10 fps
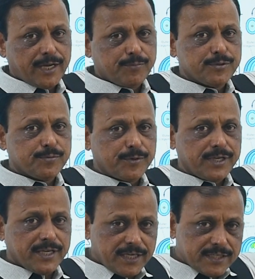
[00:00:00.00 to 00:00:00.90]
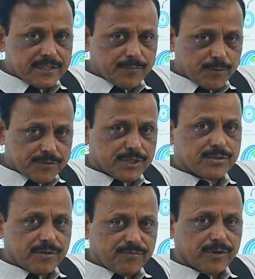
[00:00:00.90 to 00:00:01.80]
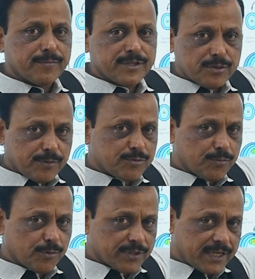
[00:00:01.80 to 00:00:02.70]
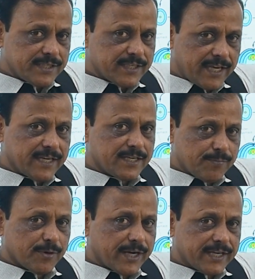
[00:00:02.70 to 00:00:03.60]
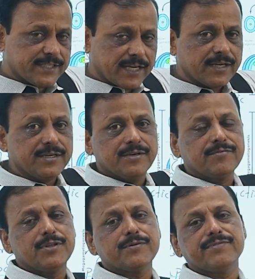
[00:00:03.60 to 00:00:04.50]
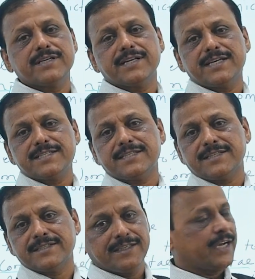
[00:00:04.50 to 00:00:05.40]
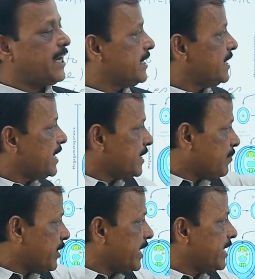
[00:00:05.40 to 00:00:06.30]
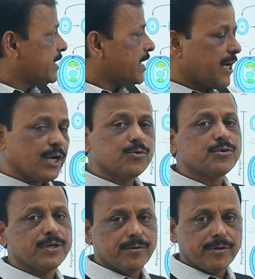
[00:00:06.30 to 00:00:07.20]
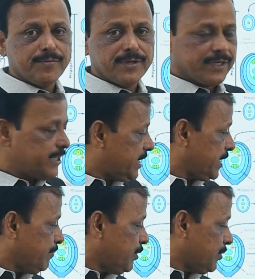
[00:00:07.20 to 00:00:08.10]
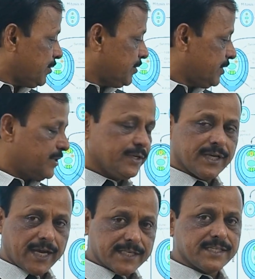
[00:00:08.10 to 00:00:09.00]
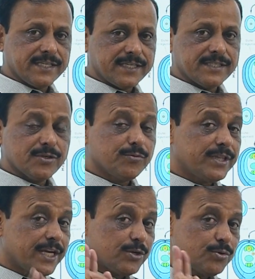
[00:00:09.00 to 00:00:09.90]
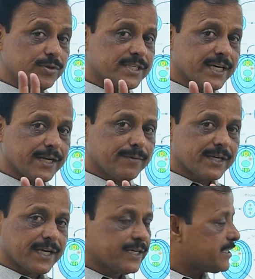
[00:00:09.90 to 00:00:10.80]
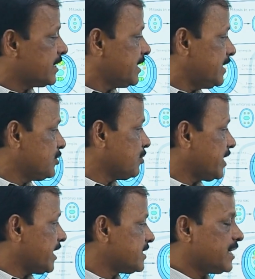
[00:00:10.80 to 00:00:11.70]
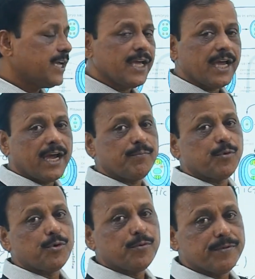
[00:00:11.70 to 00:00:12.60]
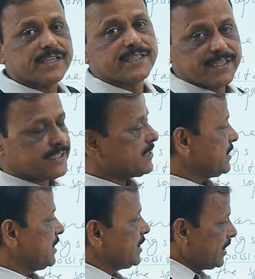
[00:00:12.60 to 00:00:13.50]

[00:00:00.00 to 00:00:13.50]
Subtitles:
Apospore is the process of formation of spore, that is egg, diploid egg cell without fertilization, and that diploid egg allowed to develop that embryo as it is with that two desirable character is known as apomixis.